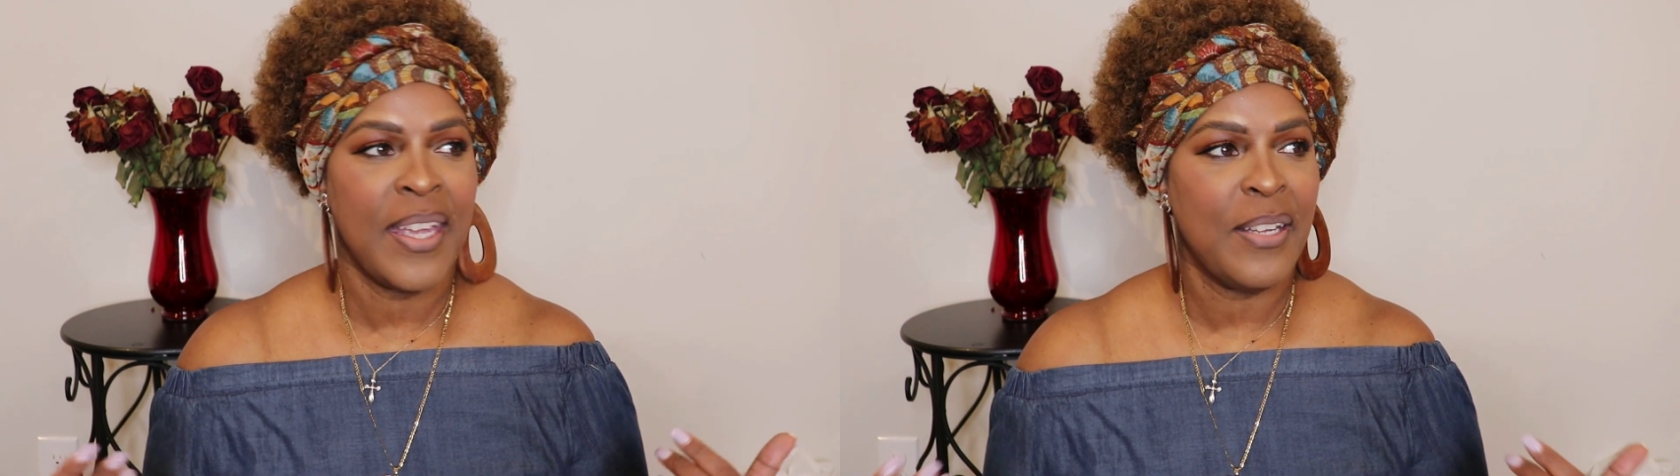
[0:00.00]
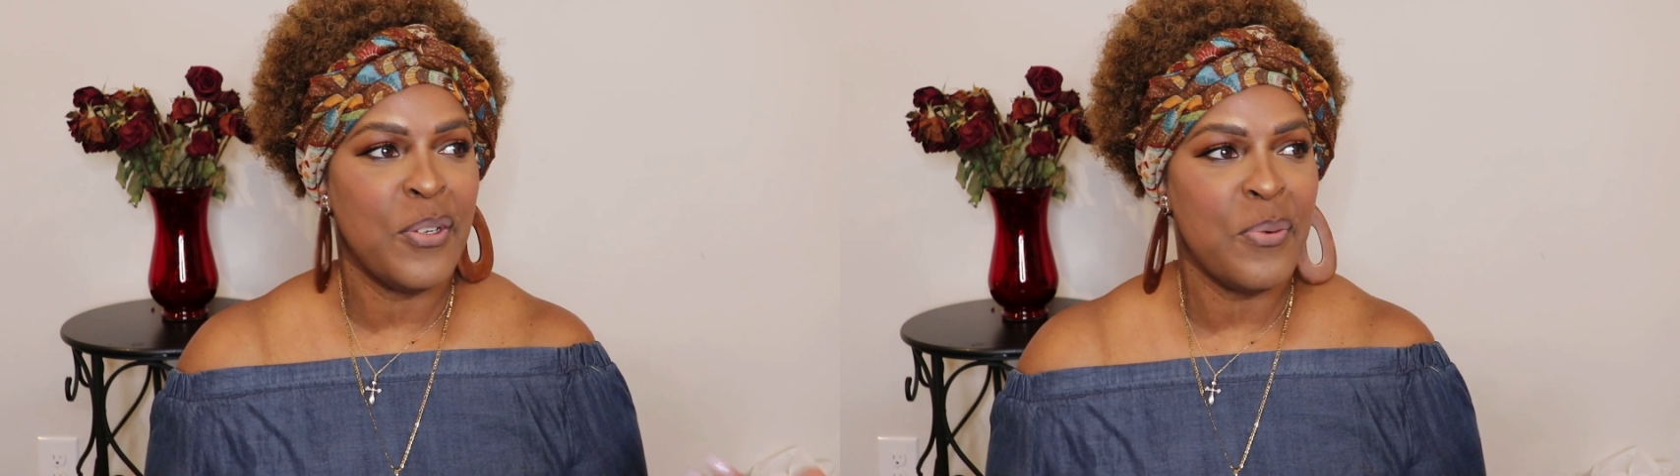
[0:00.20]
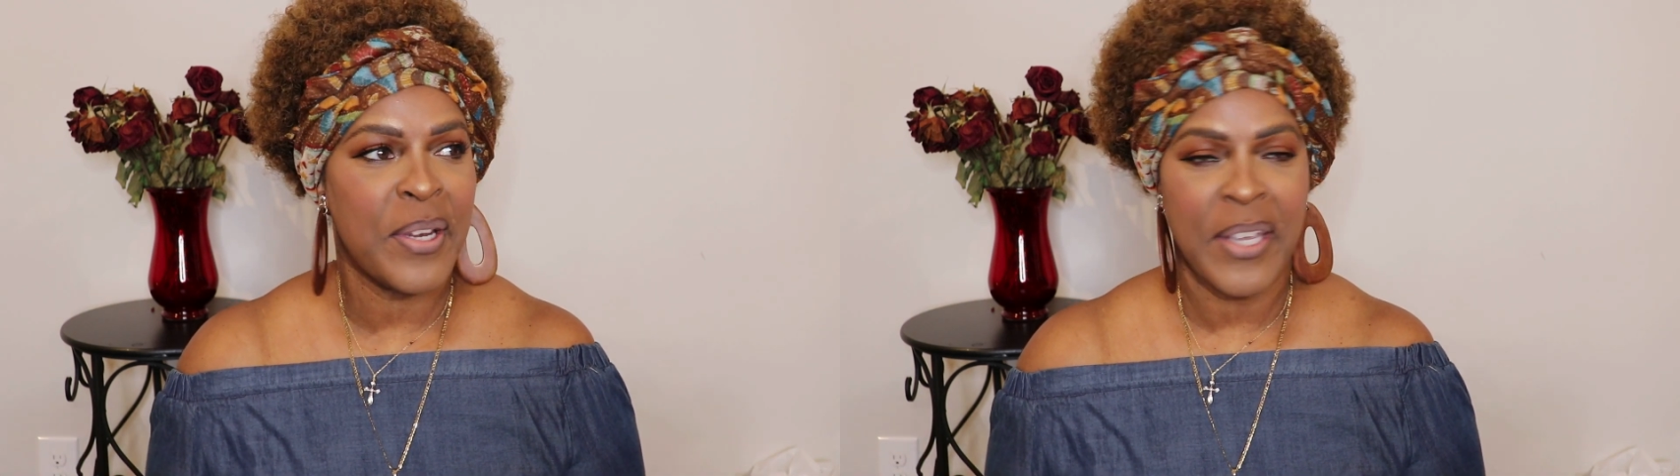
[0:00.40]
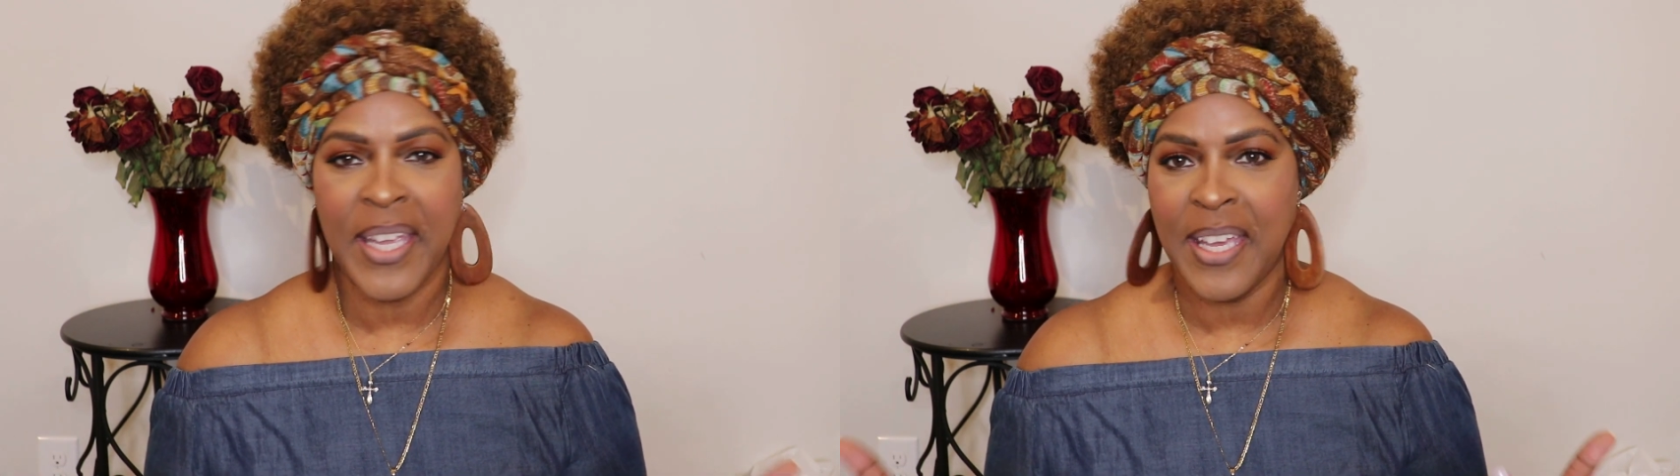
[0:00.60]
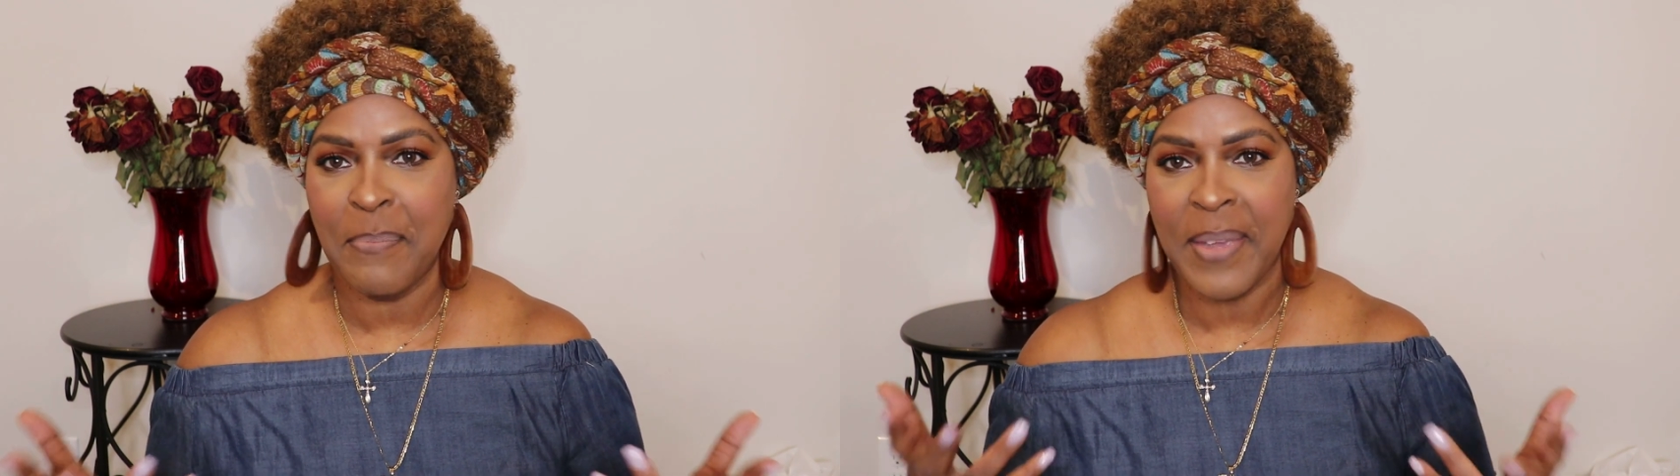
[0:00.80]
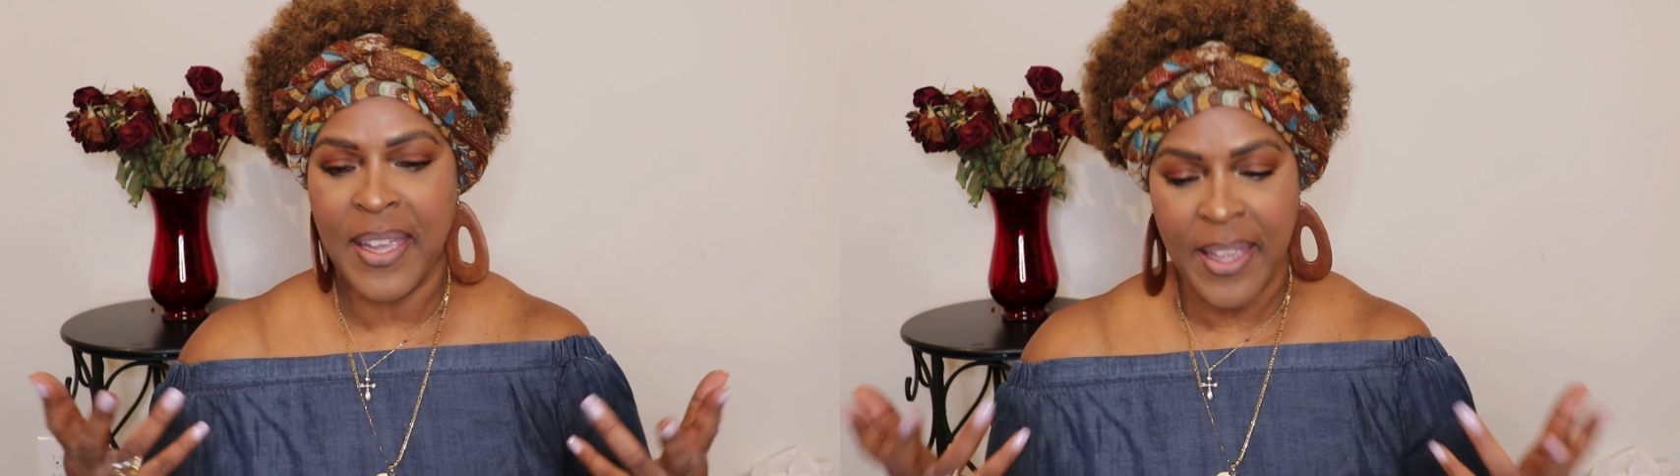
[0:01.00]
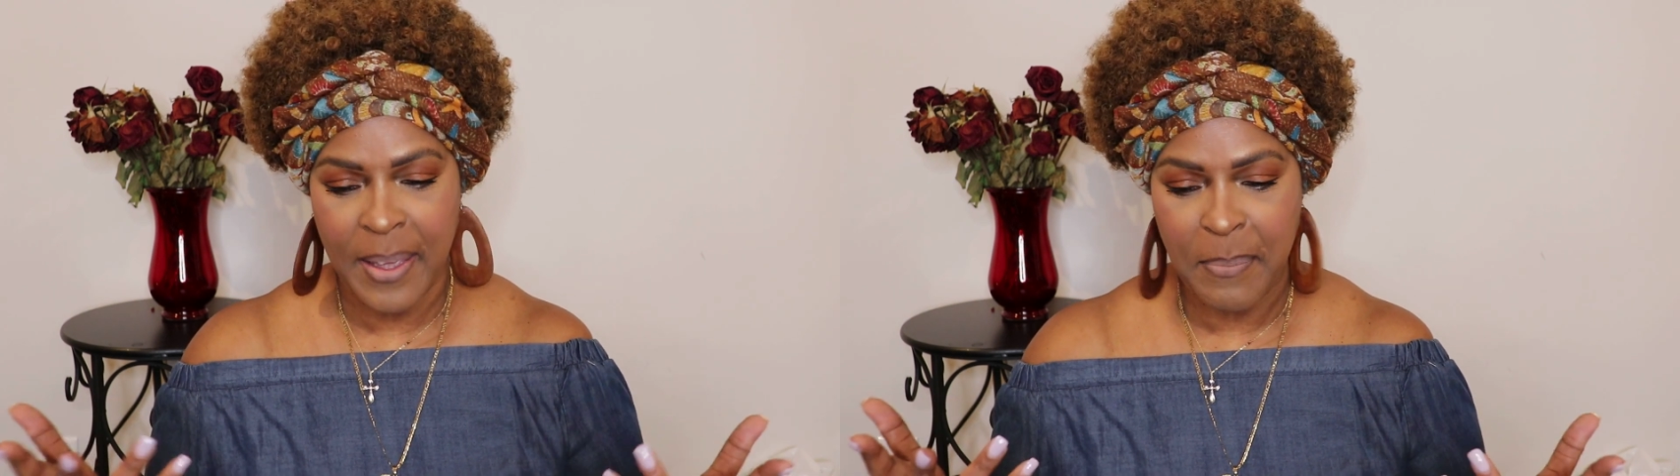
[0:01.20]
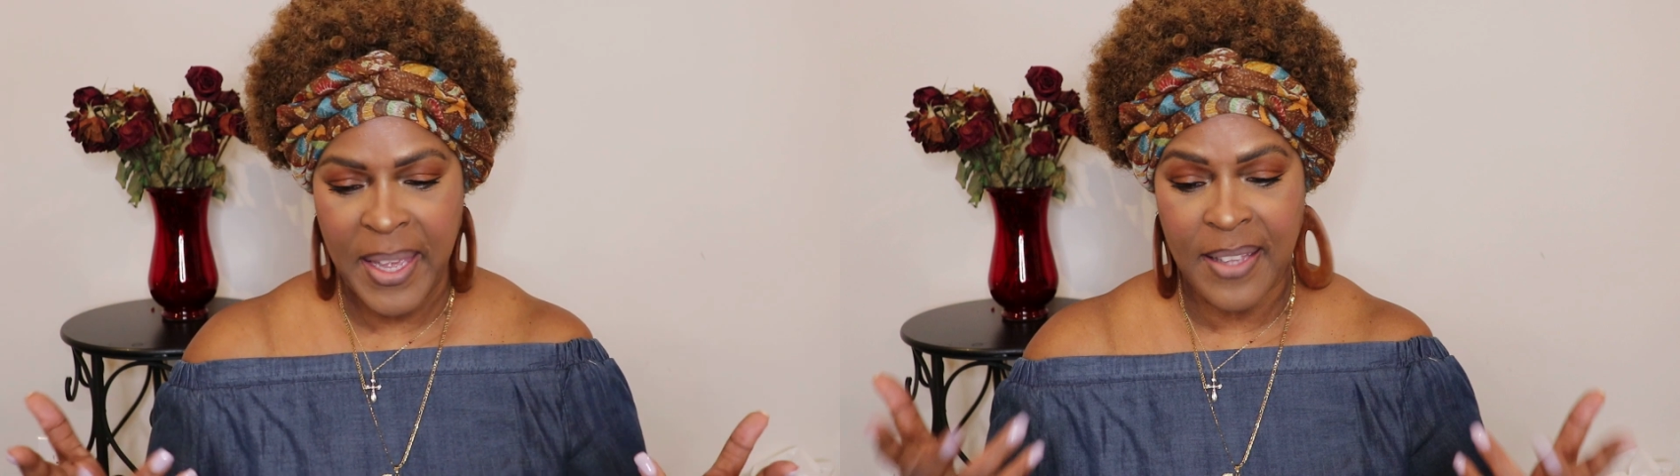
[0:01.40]
and who wear your
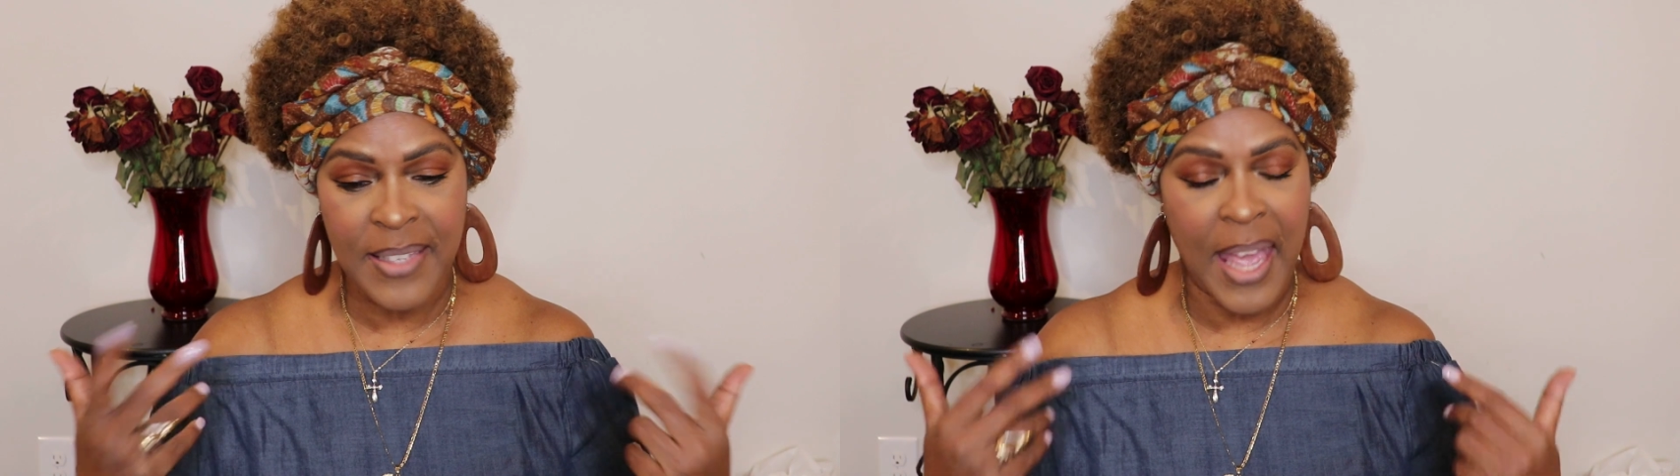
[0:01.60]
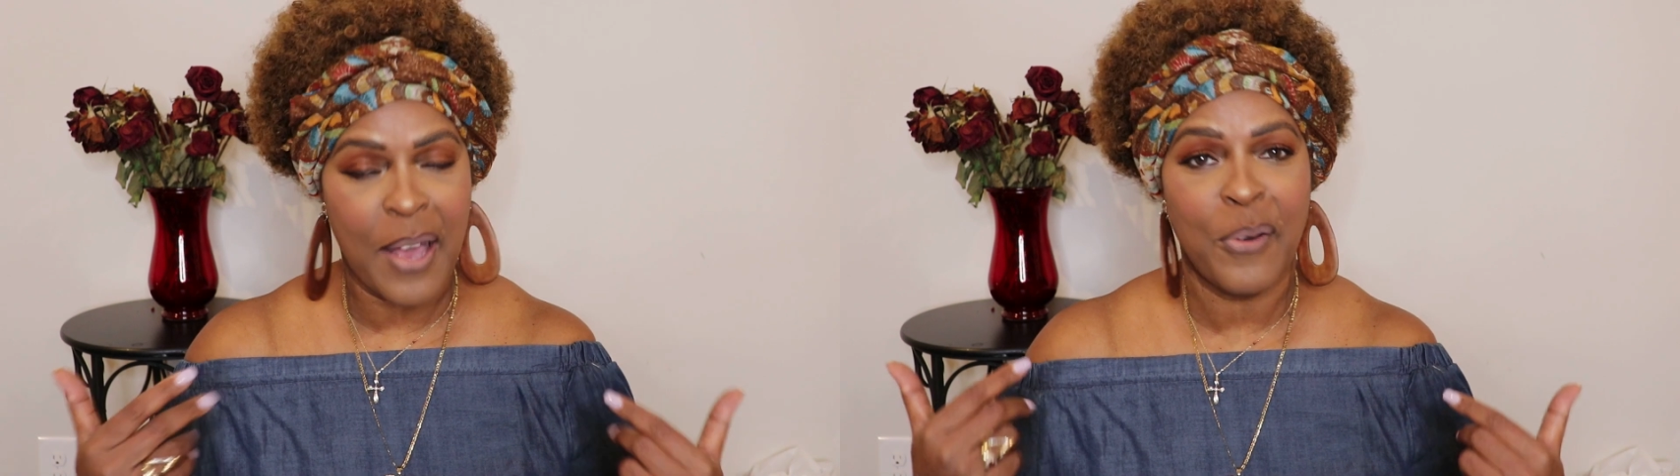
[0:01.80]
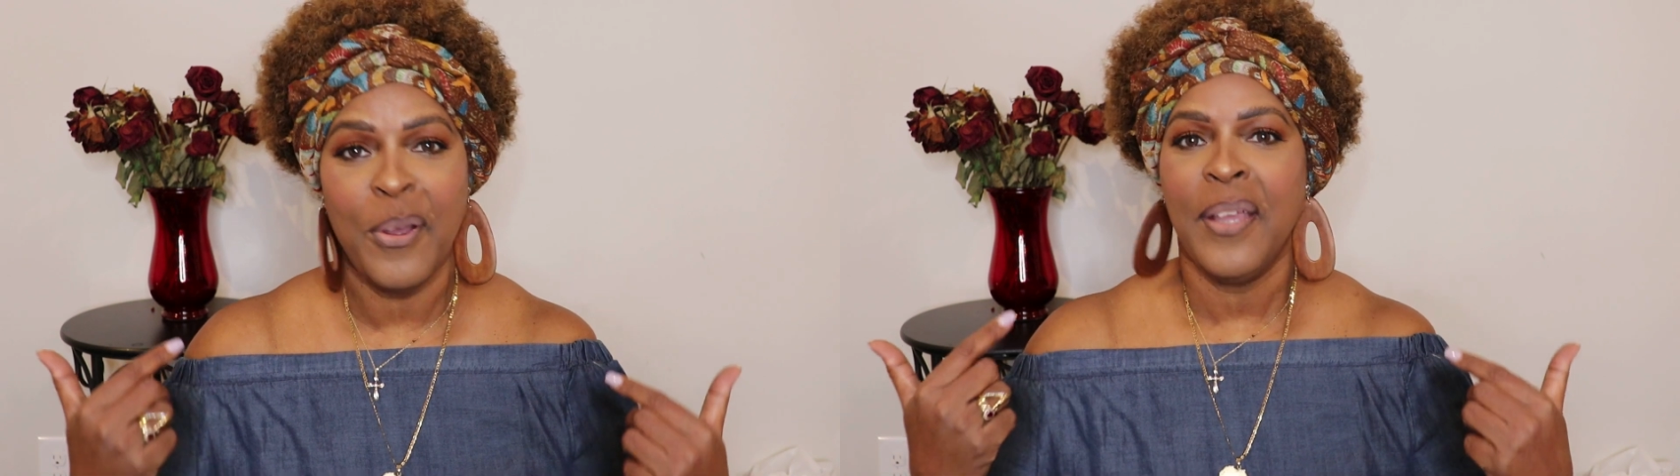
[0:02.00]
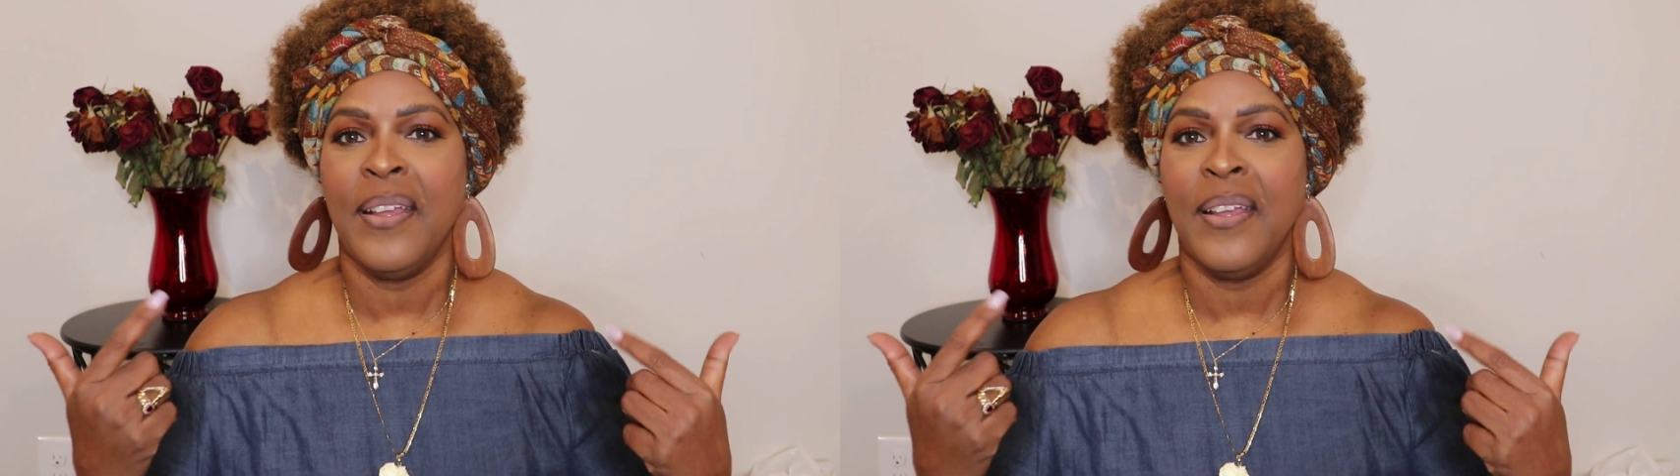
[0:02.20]
headbands out,